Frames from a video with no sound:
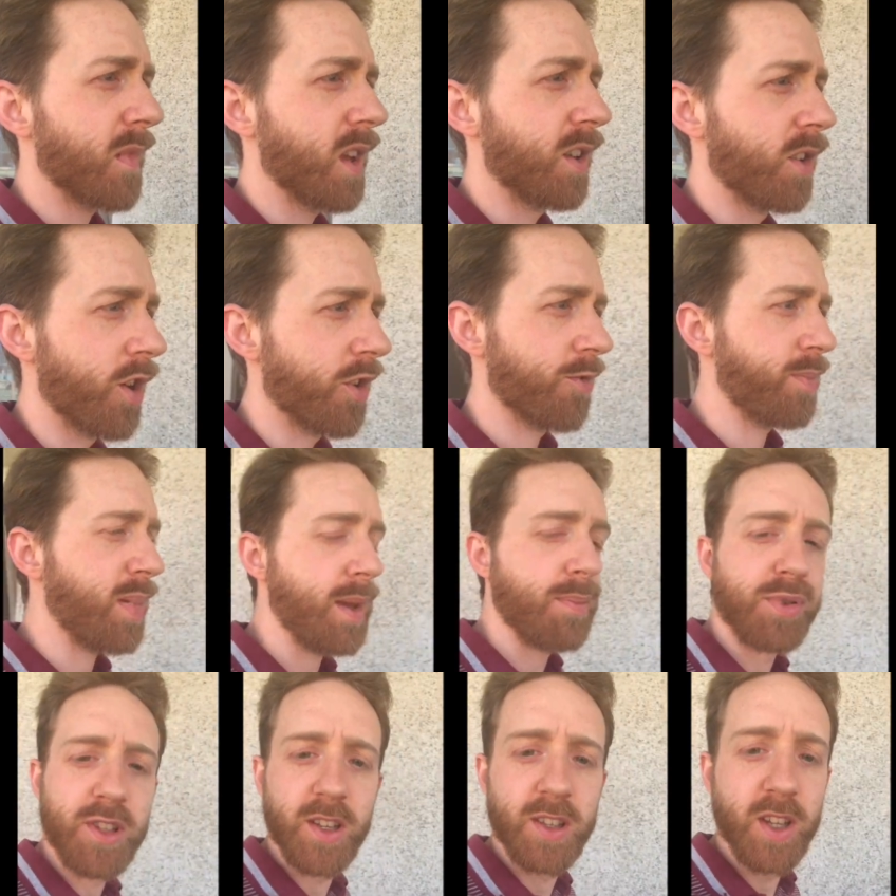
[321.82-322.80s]
A lot of
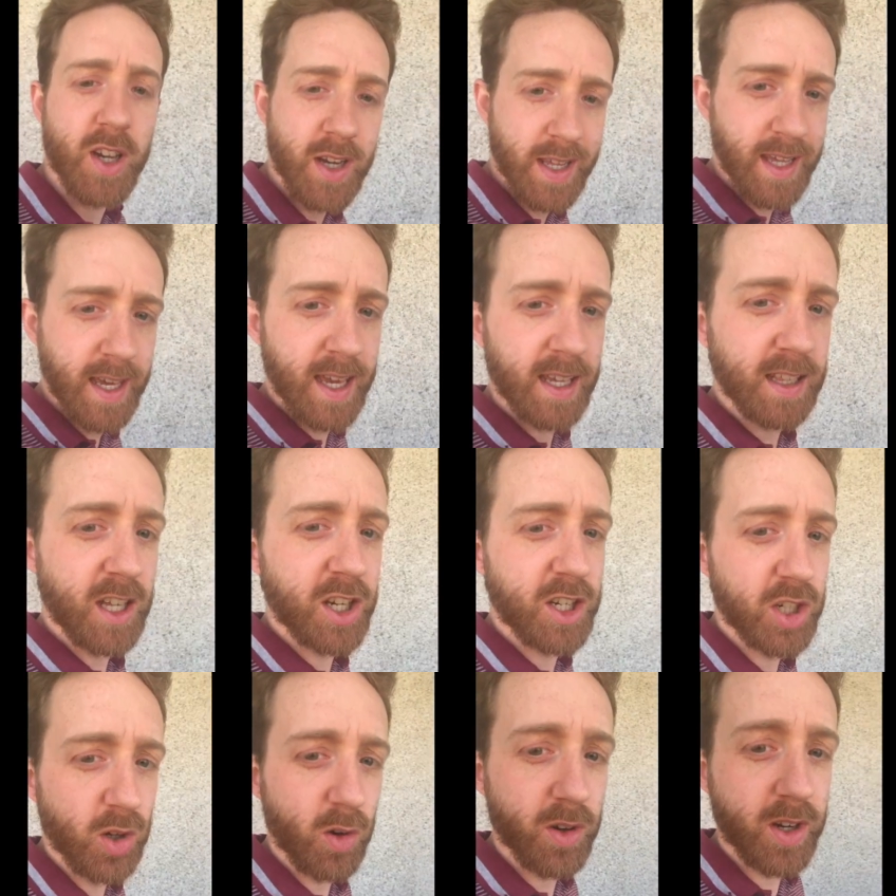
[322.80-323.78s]
people are learning
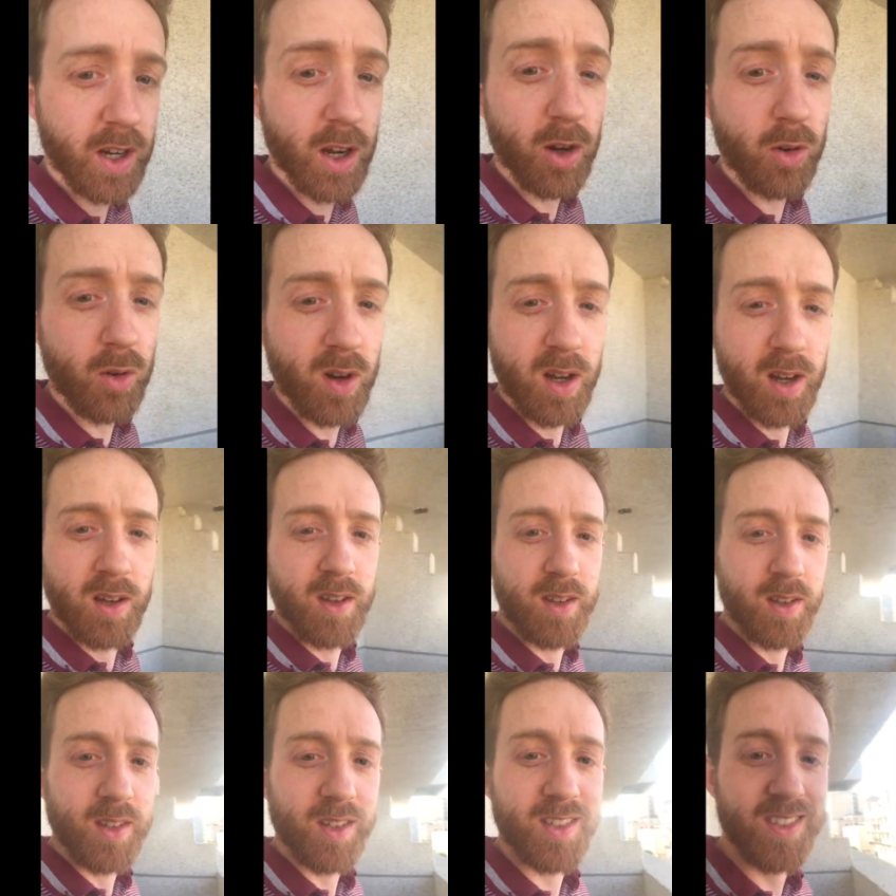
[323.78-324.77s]
English or know
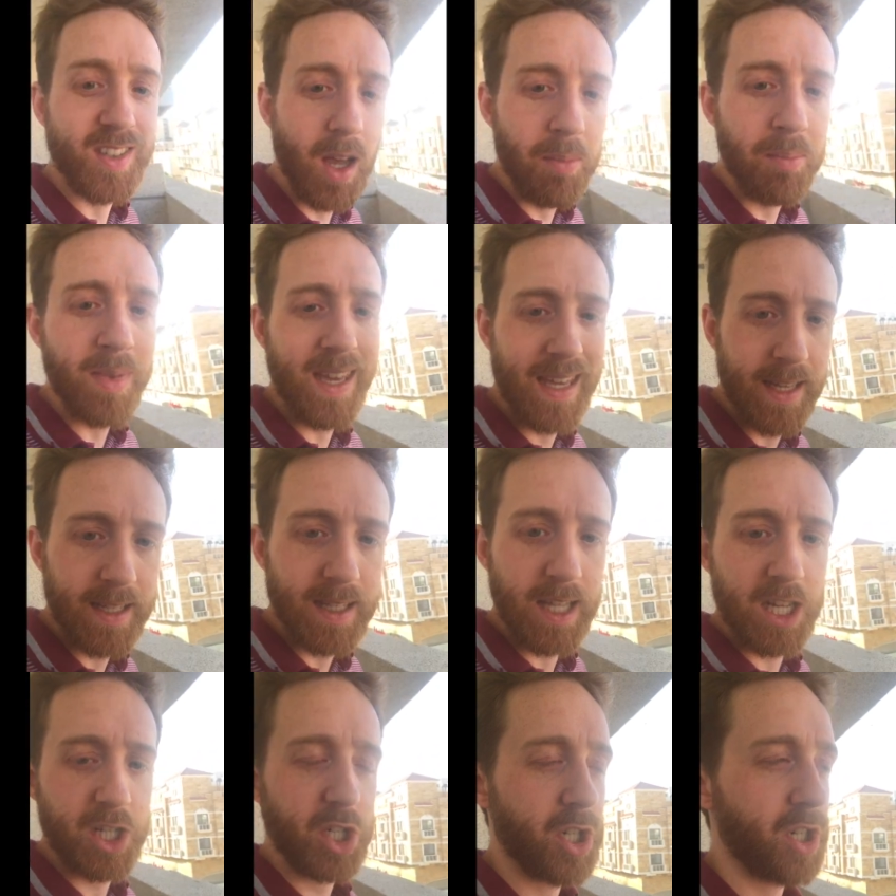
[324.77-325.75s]
some
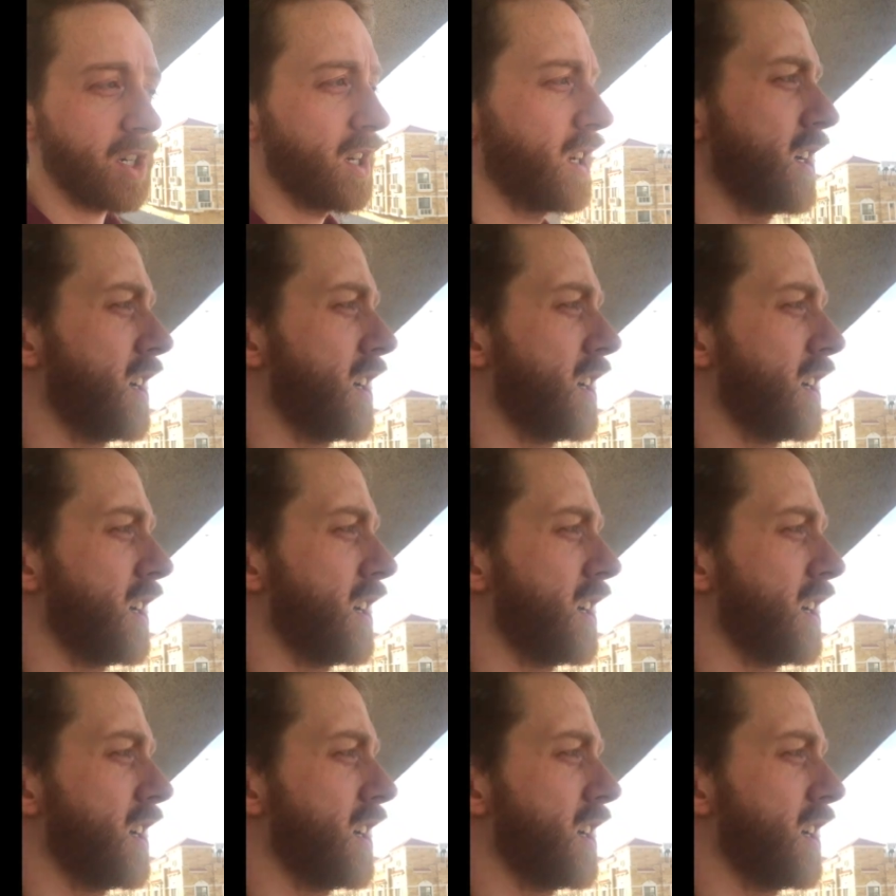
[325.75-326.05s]
English,